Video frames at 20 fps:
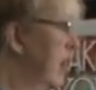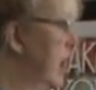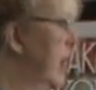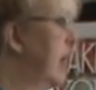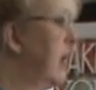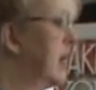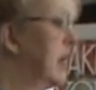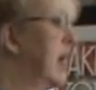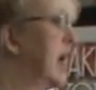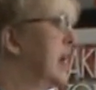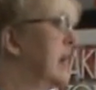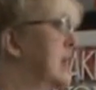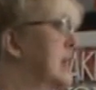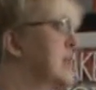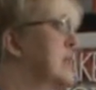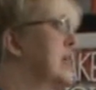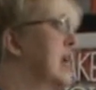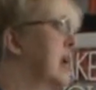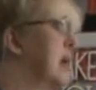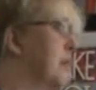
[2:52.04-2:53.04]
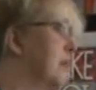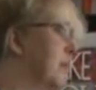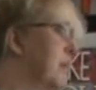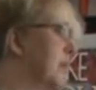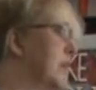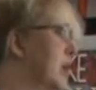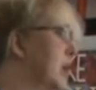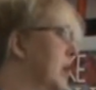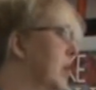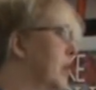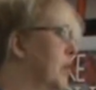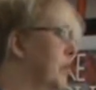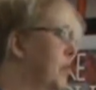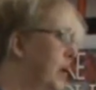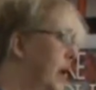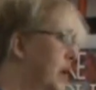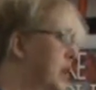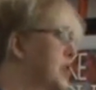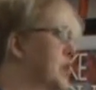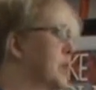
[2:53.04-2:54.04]
a lot of the same,
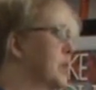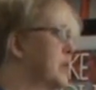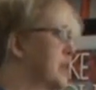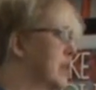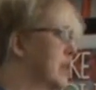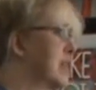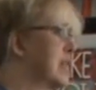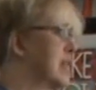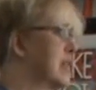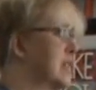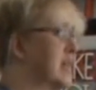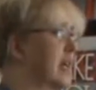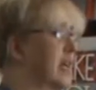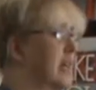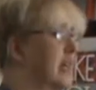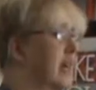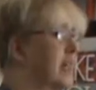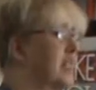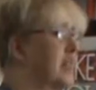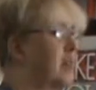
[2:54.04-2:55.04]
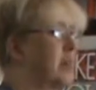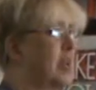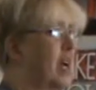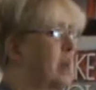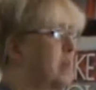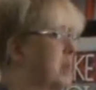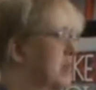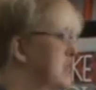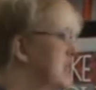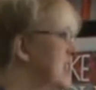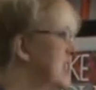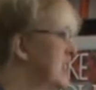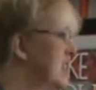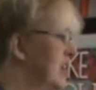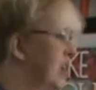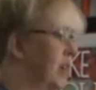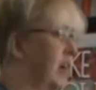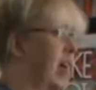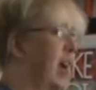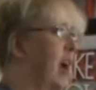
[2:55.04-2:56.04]
pictures and things like that. Sometimes it's
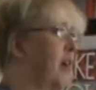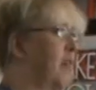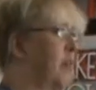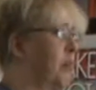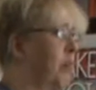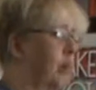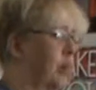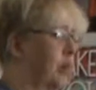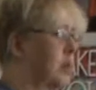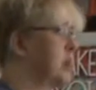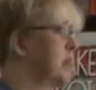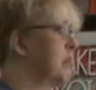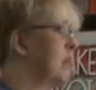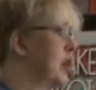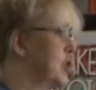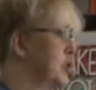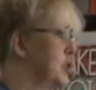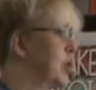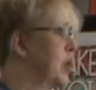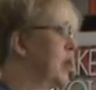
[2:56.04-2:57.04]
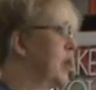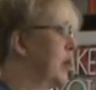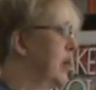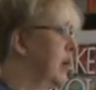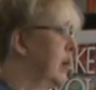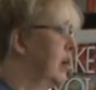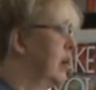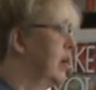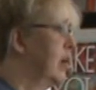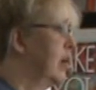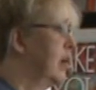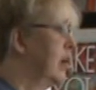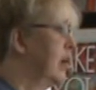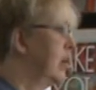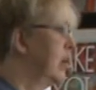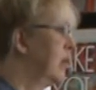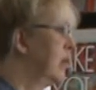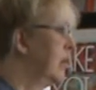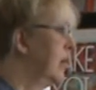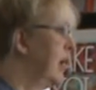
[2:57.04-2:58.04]
easier to have a book to measure.
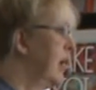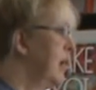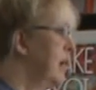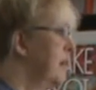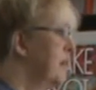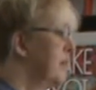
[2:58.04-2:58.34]
Okay?